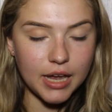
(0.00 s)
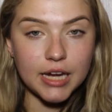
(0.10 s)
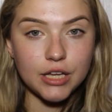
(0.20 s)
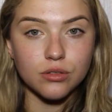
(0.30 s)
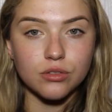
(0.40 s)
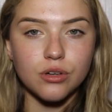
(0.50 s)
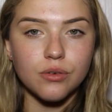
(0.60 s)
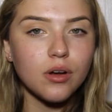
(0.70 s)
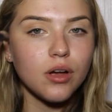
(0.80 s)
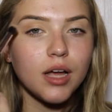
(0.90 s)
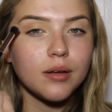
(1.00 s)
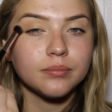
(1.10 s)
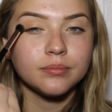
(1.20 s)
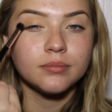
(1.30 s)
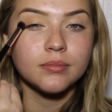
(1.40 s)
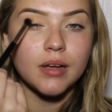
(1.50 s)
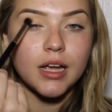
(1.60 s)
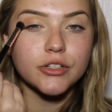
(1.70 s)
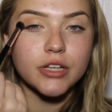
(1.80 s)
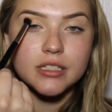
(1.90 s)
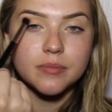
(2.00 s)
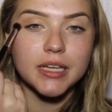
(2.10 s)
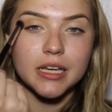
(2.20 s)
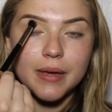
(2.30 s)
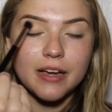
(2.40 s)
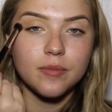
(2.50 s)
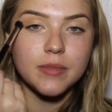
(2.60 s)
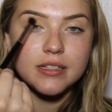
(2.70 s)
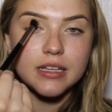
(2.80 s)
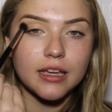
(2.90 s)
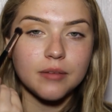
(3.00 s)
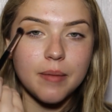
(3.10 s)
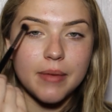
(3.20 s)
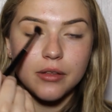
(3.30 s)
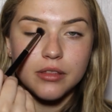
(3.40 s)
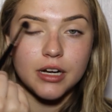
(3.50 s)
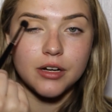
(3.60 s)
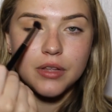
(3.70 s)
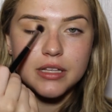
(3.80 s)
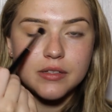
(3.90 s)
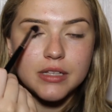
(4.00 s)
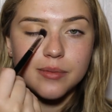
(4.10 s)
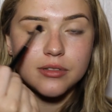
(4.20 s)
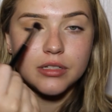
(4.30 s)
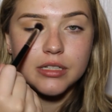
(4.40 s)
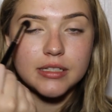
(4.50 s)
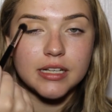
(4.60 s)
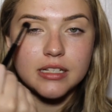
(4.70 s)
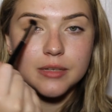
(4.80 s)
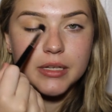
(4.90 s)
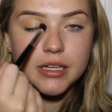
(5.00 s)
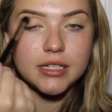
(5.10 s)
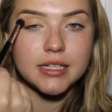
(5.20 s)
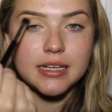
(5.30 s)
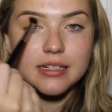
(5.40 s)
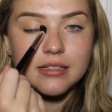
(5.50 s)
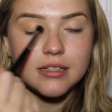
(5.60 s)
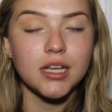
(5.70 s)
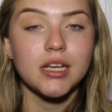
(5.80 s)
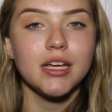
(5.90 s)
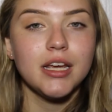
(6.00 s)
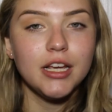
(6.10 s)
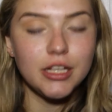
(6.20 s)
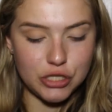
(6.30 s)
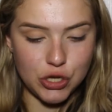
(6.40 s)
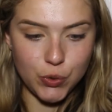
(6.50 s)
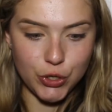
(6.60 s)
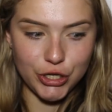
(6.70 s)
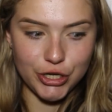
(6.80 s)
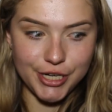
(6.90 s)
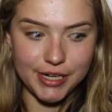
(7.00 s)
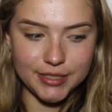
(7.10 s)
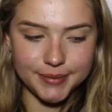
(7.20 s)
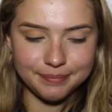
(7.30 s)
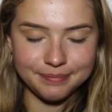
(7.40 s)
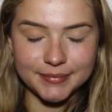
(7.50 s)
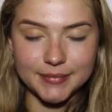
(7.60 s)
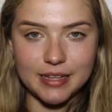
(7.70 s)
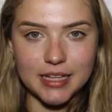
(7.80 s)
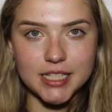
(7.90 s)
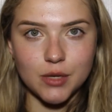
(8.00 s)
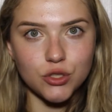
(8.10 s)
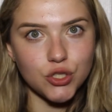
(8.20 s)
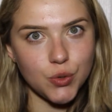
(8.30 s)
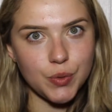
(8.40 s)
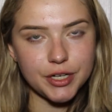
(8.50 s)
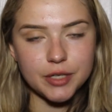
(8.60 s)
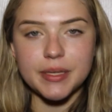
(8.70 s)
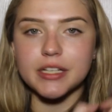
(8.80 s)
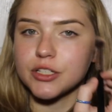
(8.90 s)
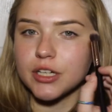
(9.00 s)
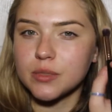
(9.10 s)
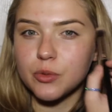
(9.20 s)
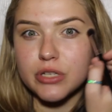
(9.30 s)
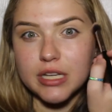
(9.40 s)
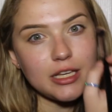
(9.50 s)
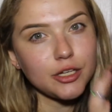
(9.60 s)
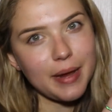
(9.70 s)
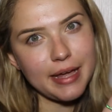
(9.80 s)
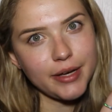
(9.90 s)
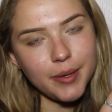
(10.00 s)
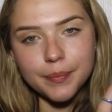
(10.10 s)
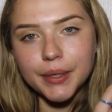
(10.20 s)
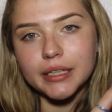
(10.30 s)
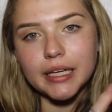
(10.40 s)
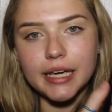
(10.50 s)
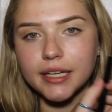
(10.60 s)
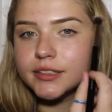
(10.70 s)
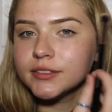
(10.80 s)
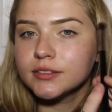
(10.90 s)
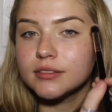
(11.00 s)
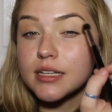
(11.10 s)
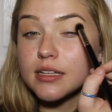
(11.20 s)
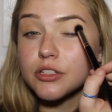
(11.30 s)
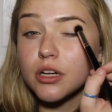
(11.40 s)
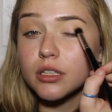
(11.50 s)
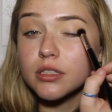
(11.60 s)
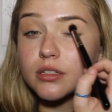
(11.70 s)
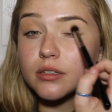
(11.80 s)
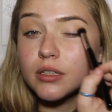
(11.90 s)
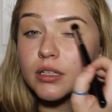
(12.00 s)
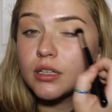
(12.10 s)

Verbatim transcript: Okay, anywho, so um, I just got some kickback from this like in my mouth and I know that sounds absolutely disgusting but it tastes so good. It sounds so weird because you're not supposed to eat your makeup but like tastes like chocolate so